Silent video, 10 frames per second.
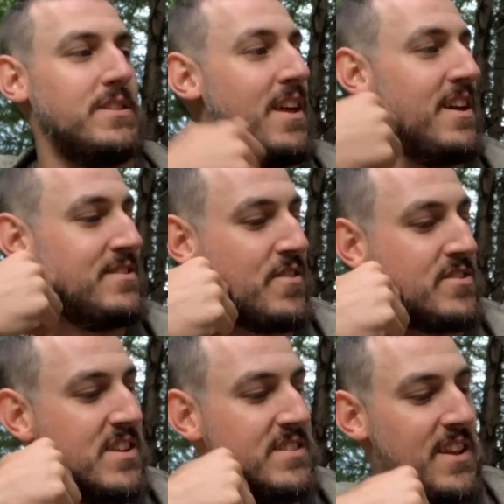today's
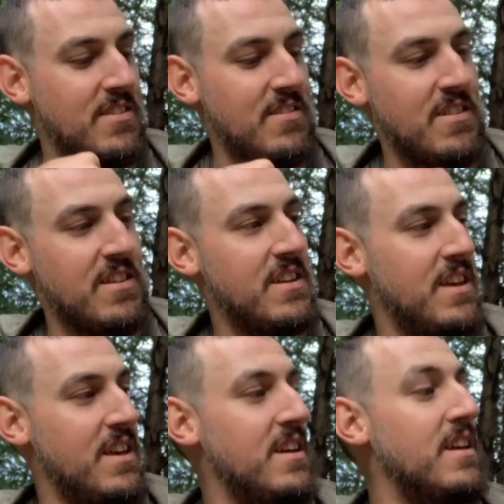first contender
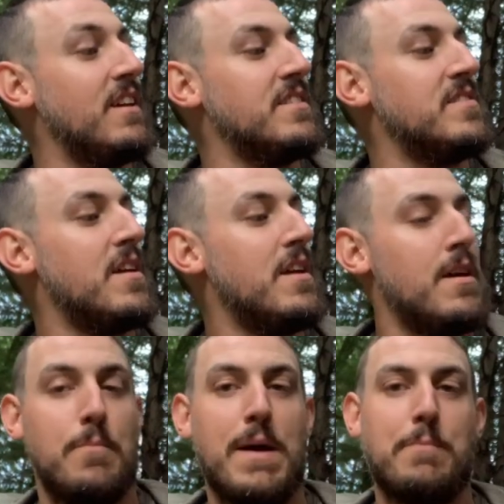is
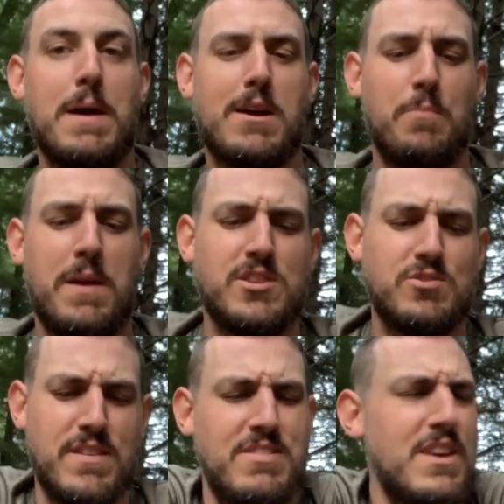Backpacker
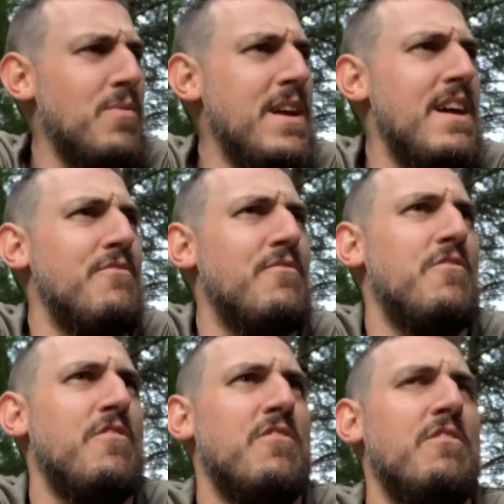Pantry. I think we have
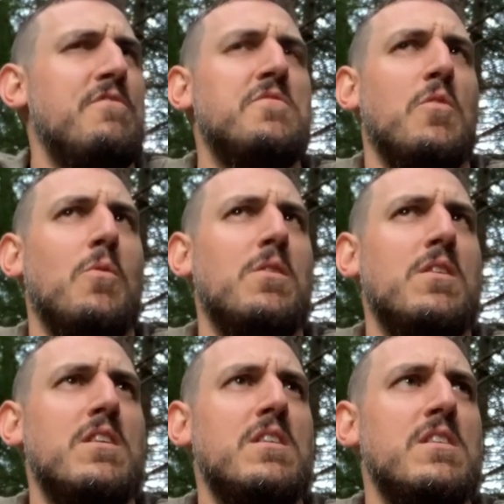
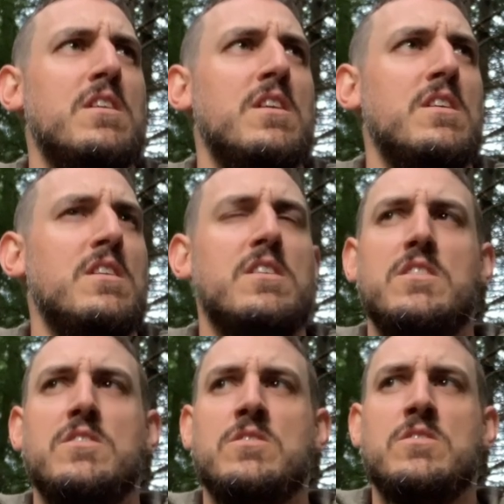four
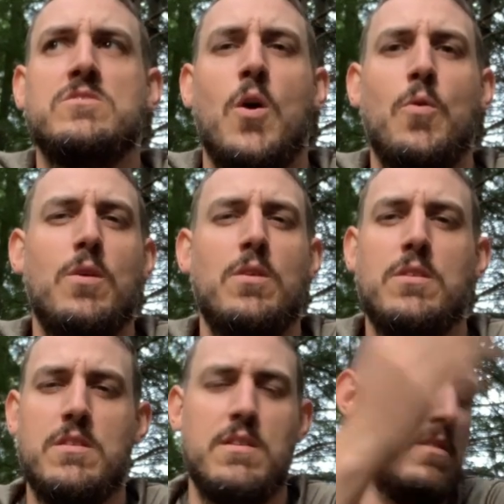total
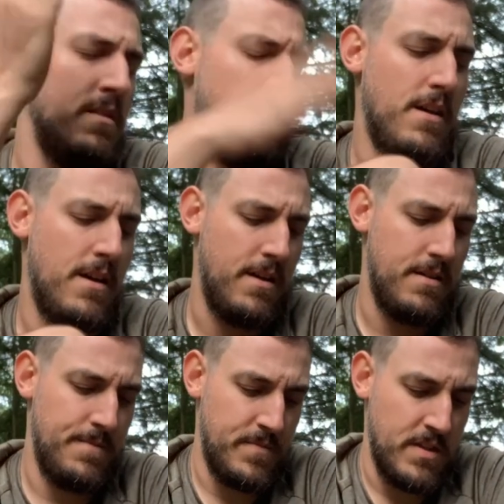uh,
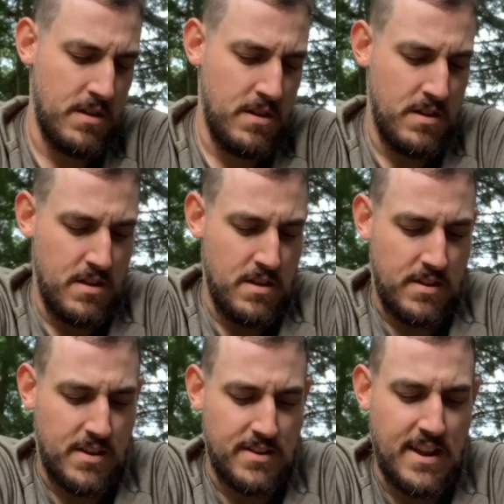
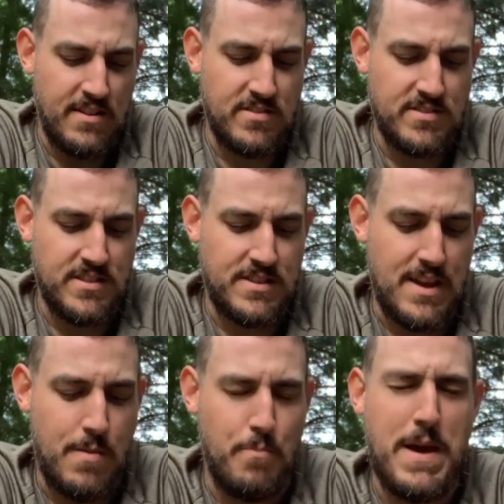contenders this
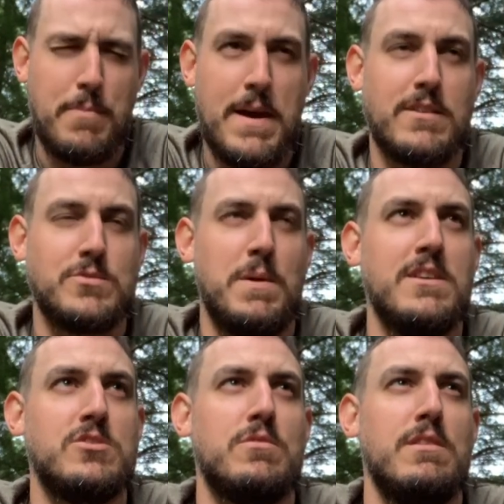time. Backpacker's
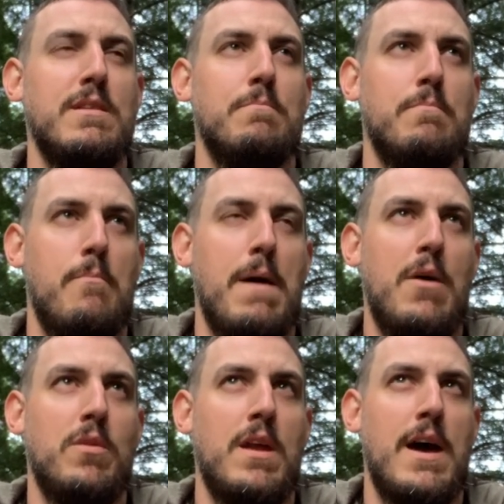Pantry,
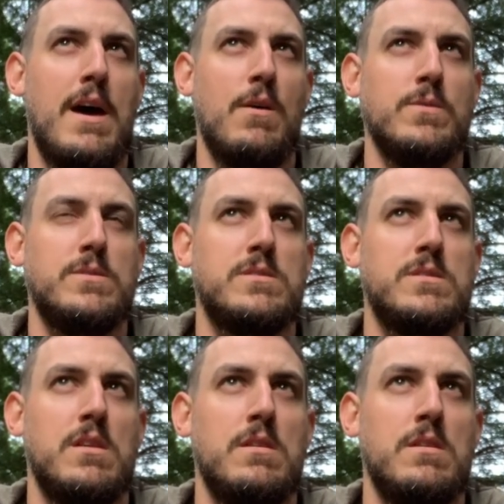Mountain House,